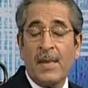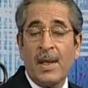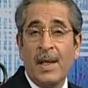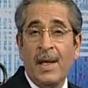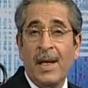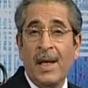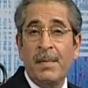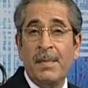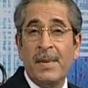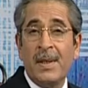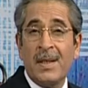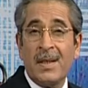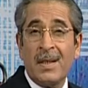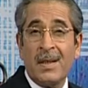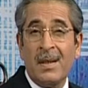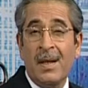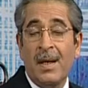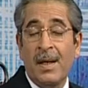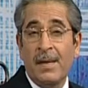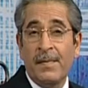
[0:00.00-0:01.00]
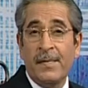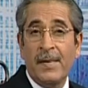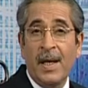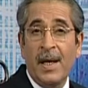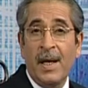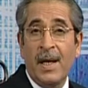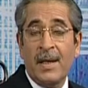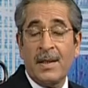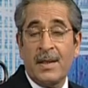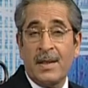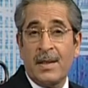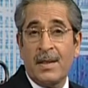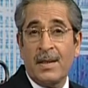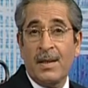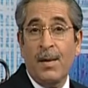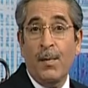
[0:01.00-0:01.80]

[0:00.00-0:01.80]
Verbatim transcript: can be described as